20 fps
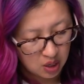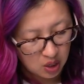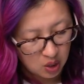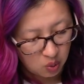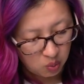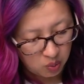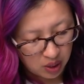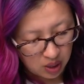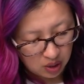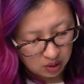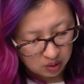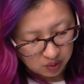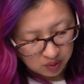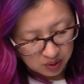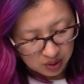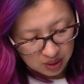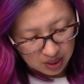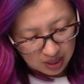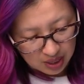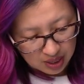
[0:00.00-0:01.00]
Well,
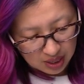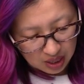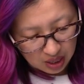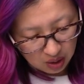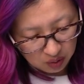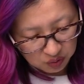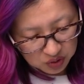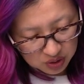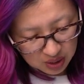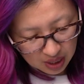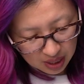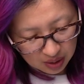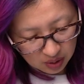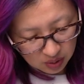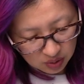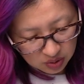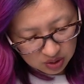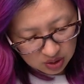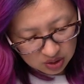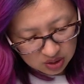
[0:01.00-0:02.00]
if
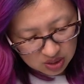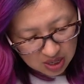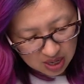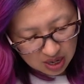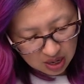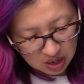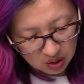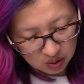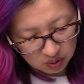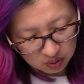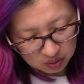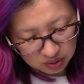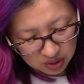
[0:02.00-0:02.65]
sales is now